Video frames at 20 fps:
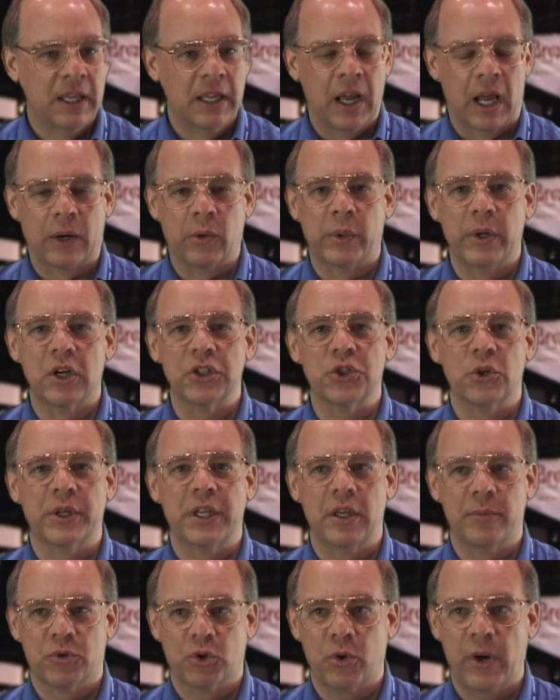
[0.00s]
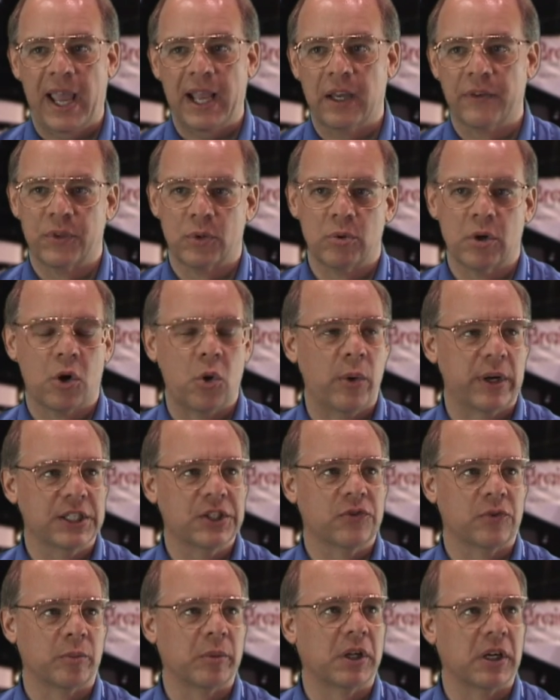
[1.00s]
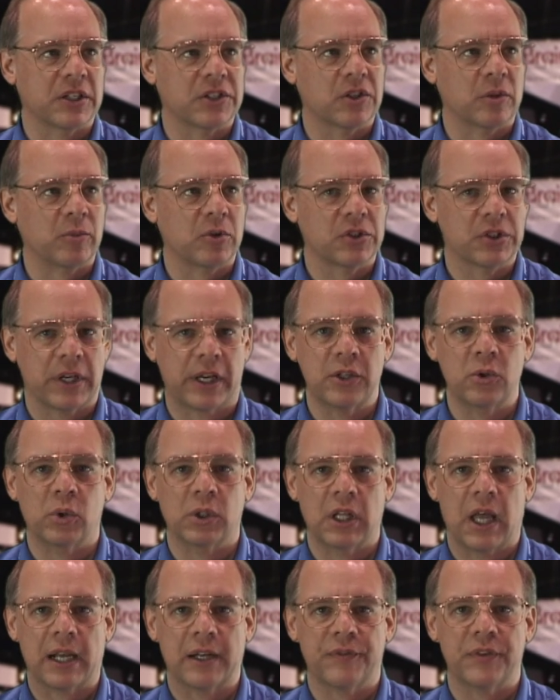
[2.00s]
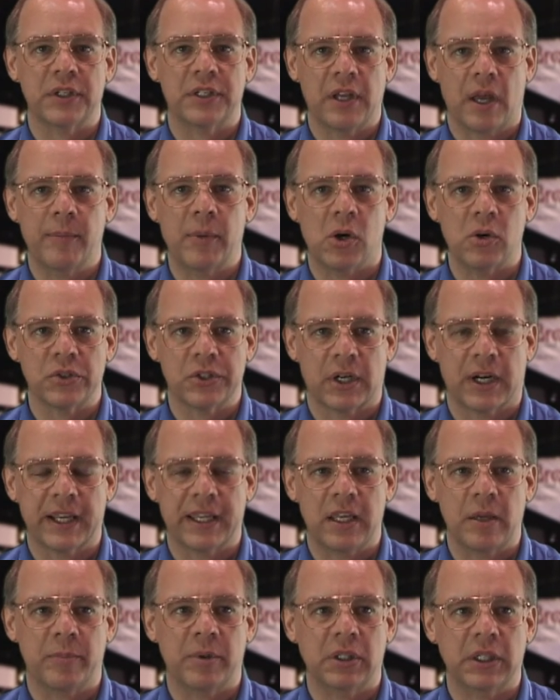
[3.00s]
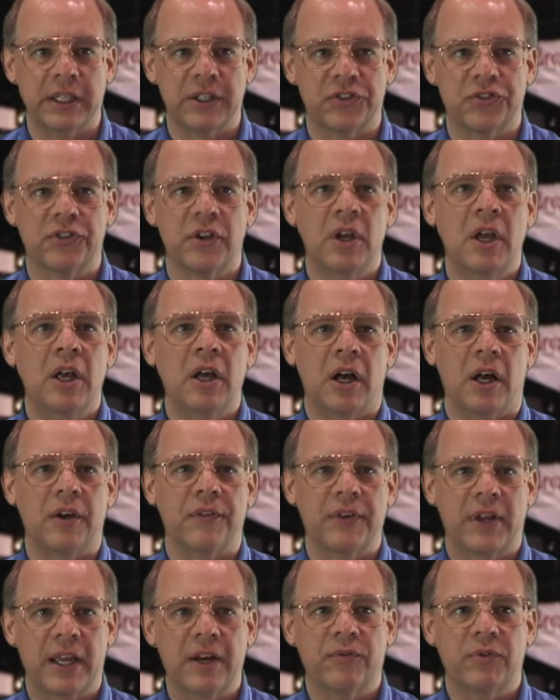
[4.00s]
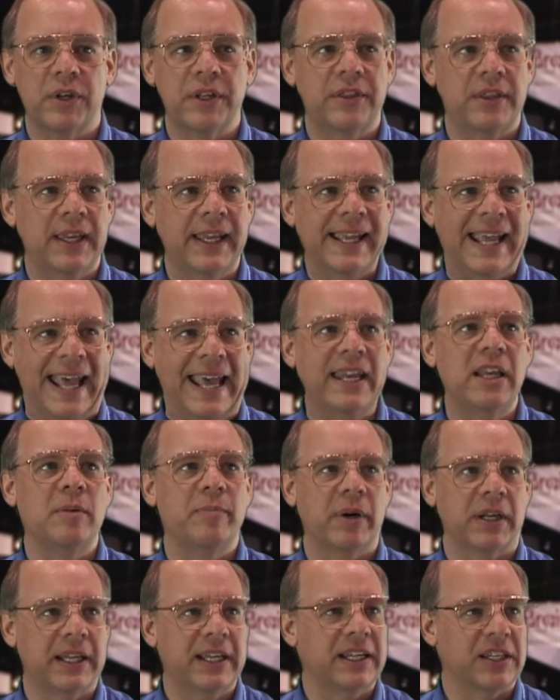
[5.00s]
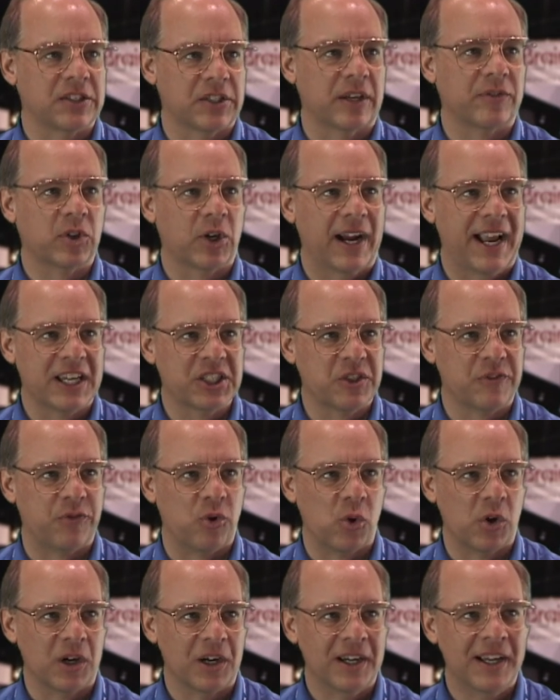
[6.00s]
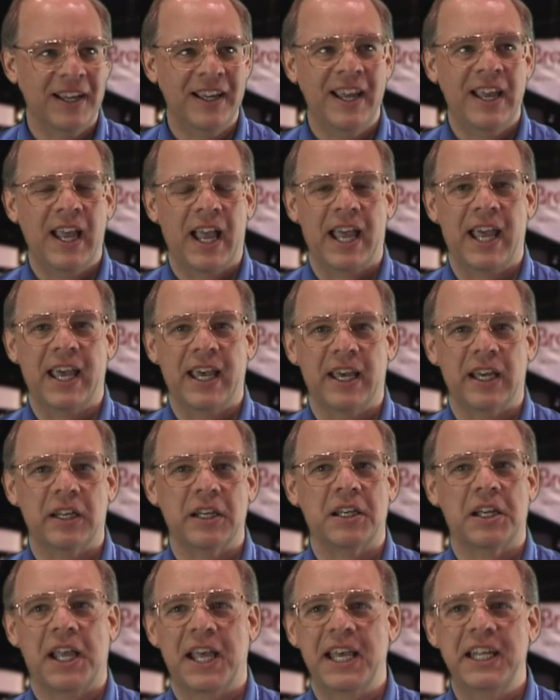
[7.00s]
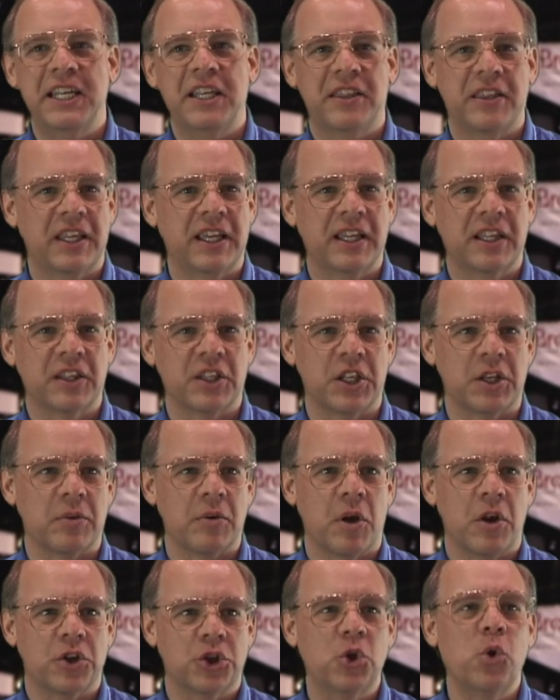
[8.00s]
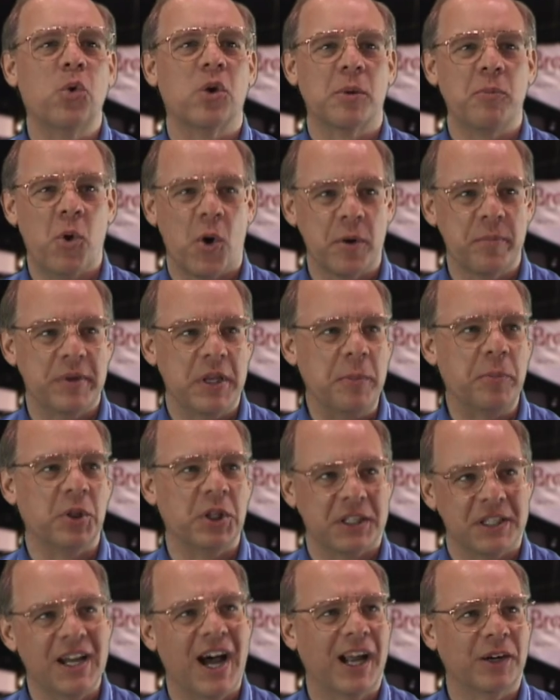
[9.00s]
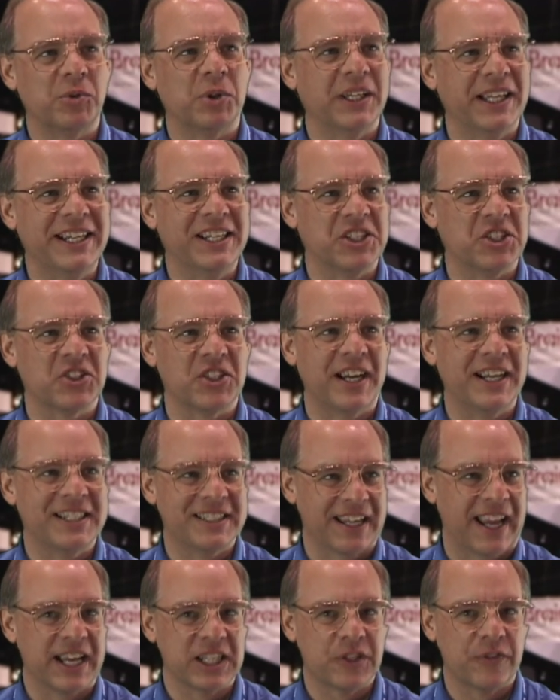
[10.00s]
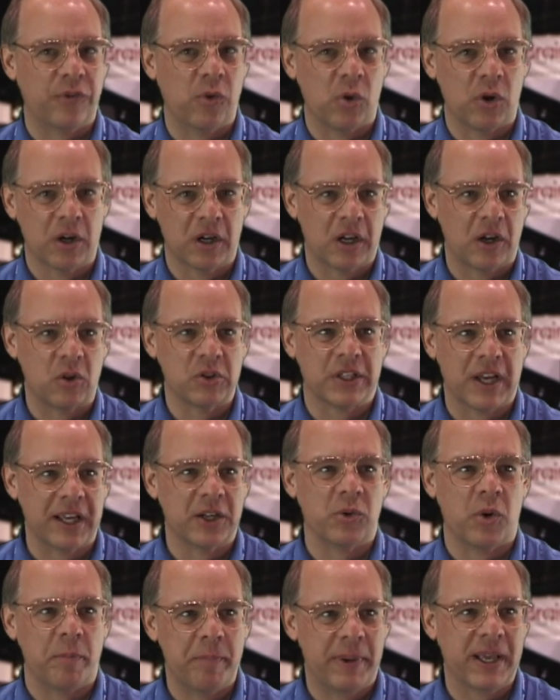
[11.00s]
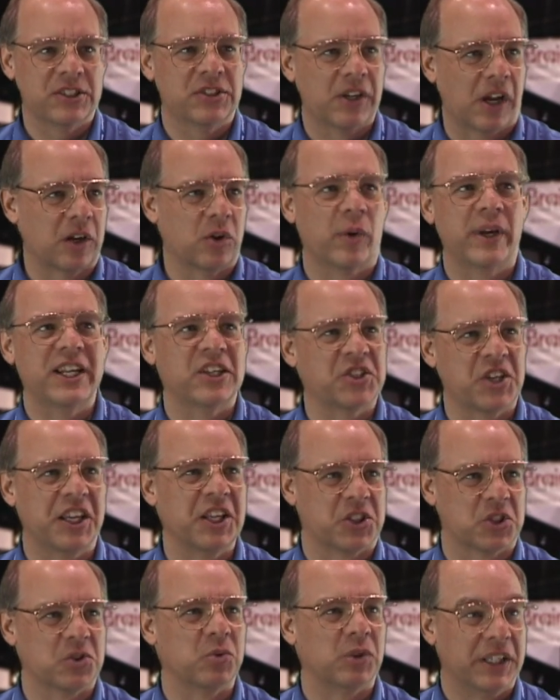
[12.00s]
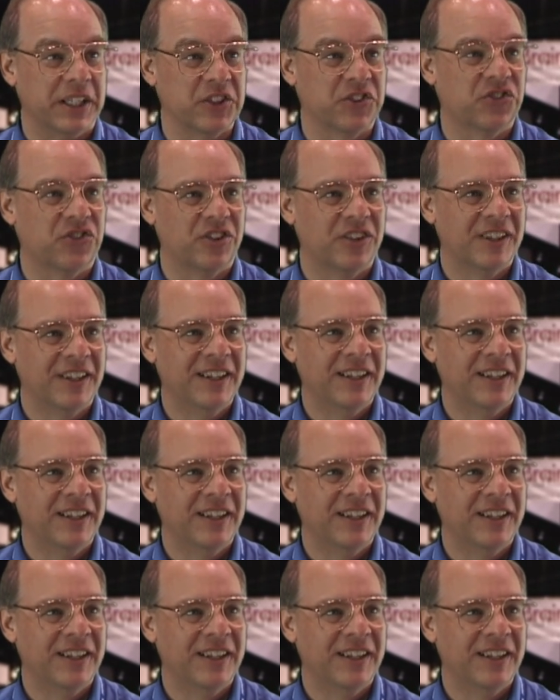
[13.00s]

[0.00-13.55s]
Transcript: And we also keep track of the requests from customers. I do a lot of the demos, and I keep a list of everything anybody has ever asked for. And anything that 2 or more people at non-related sites ask for goes onto a greatest hits list.